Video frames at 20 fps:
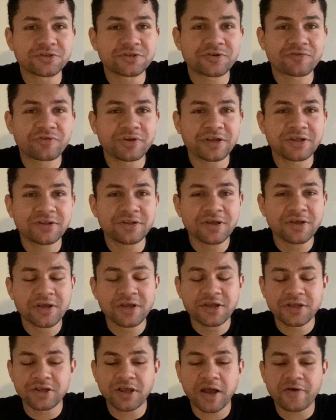screen,
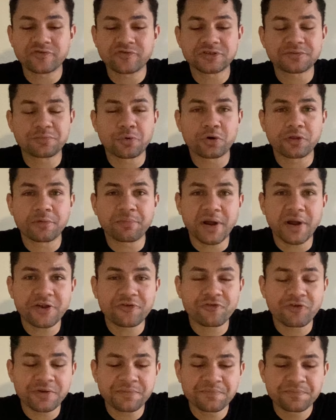you have a smaller
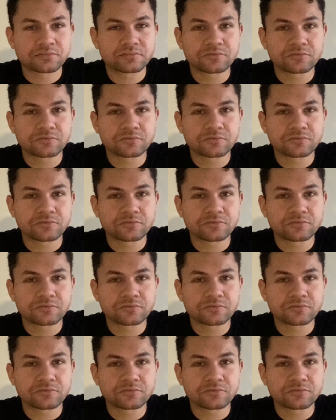battery,